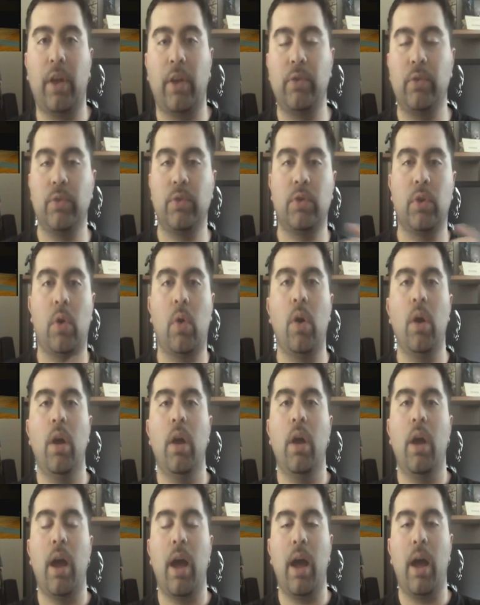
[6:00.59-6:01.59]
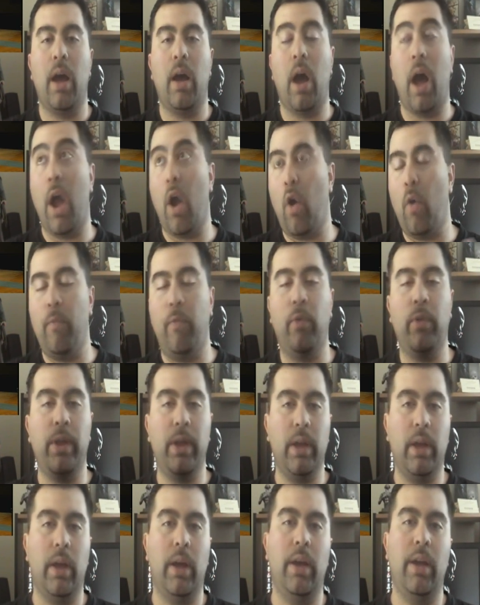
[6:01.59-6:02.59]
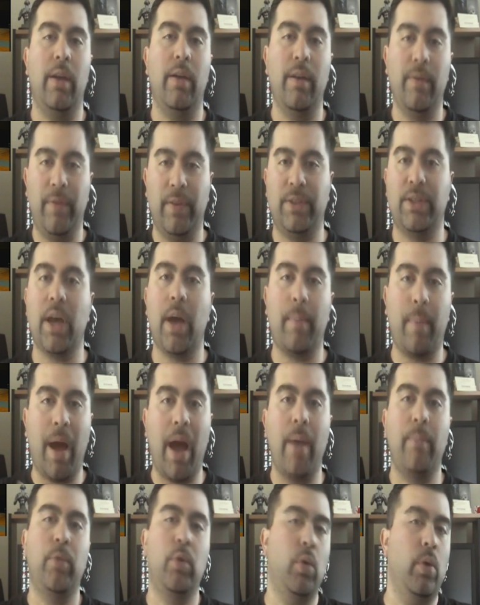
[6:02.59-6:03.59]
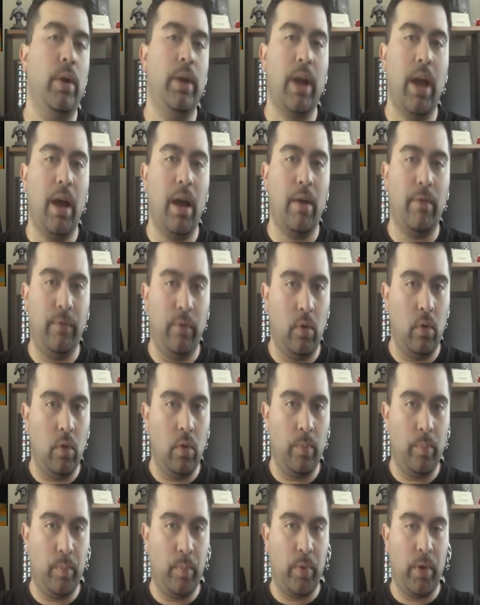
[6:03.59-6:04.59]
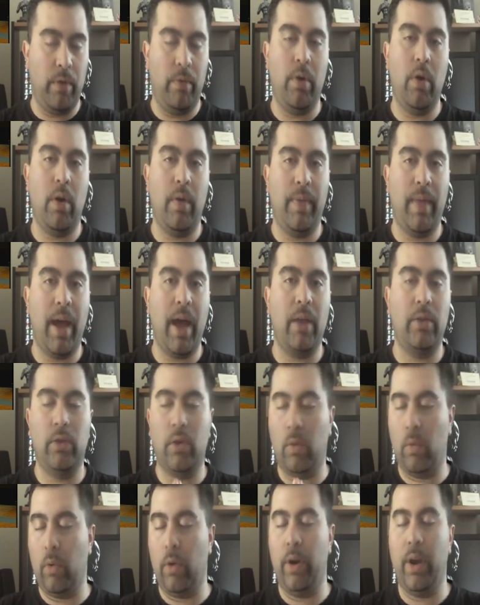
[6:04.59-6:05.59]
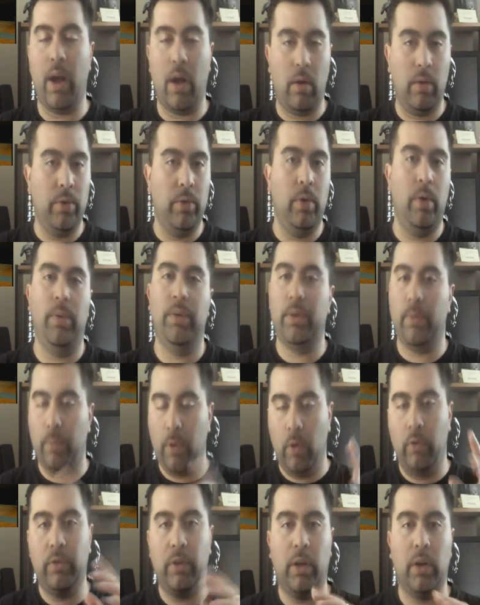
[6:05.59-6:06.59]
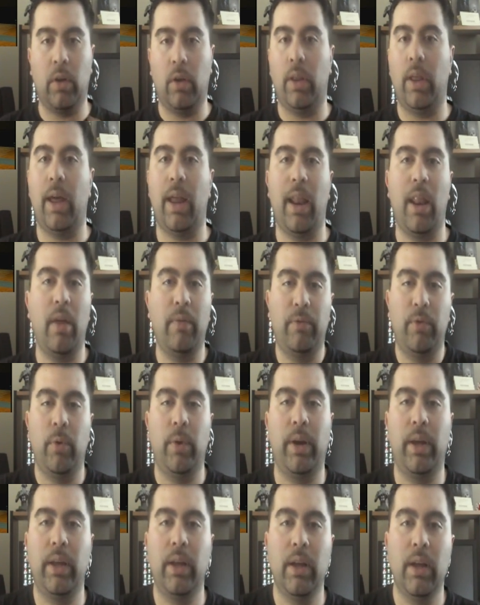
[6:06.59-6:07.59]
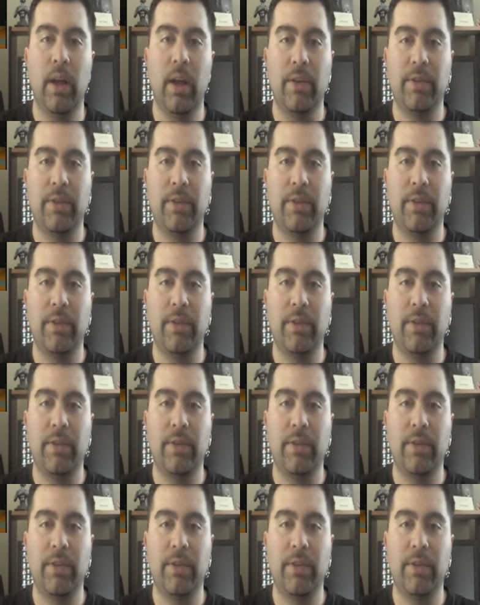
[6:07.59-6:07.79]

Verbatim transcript: Sideshow. So uh, I hopefully, if it's up, I'm doing a full preview on that. Don't worry, I'll do it with the music and all that. I love doing it.